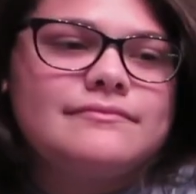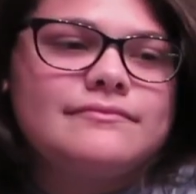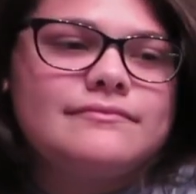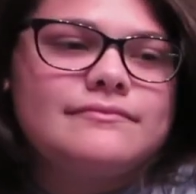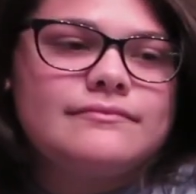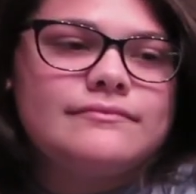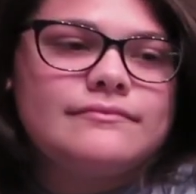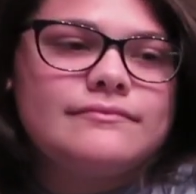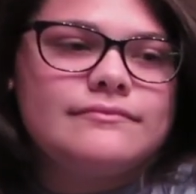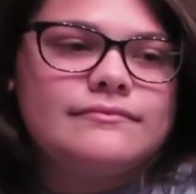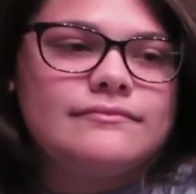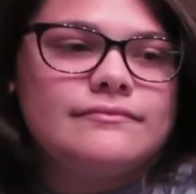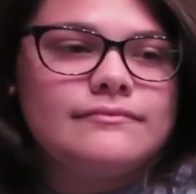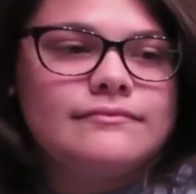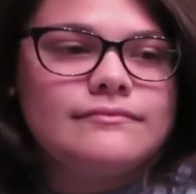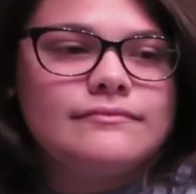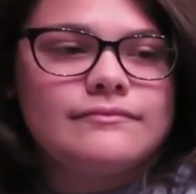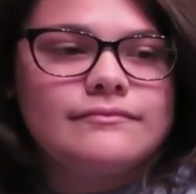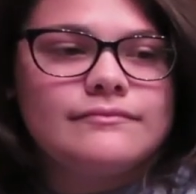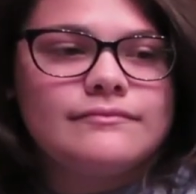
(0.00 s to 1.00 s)

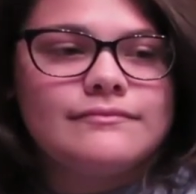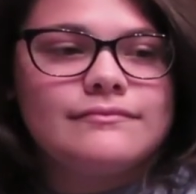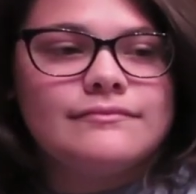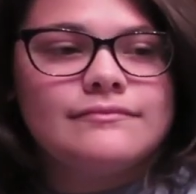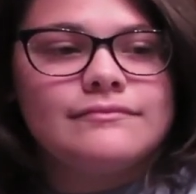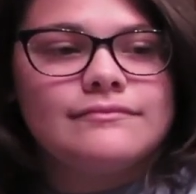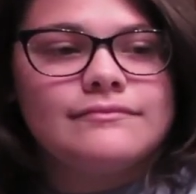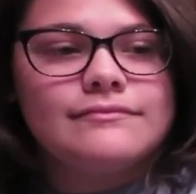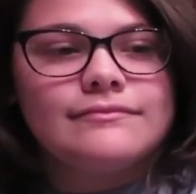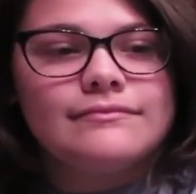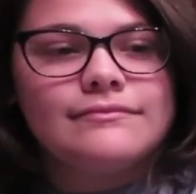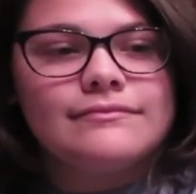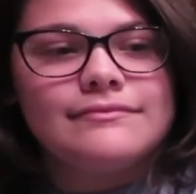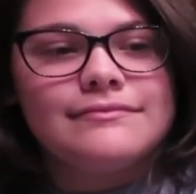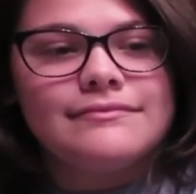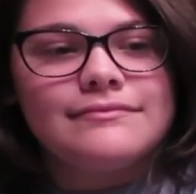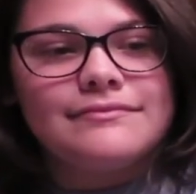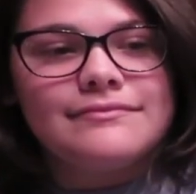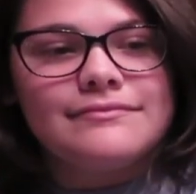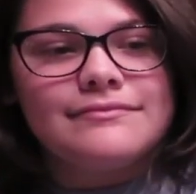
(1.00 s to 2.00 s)

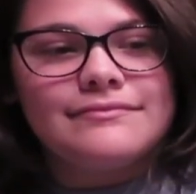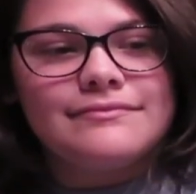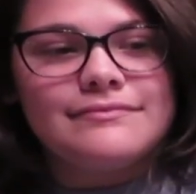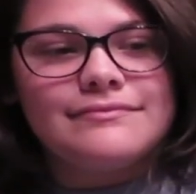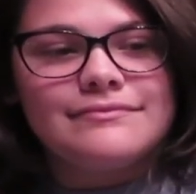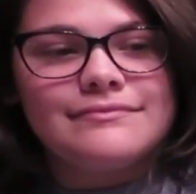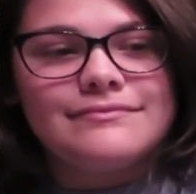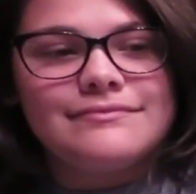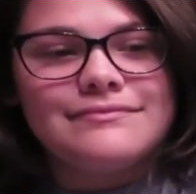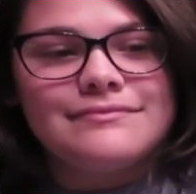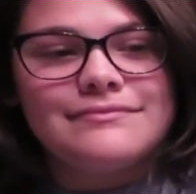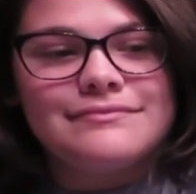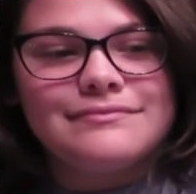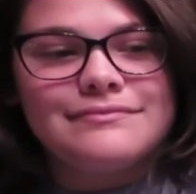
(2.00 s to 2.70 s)
[no speech]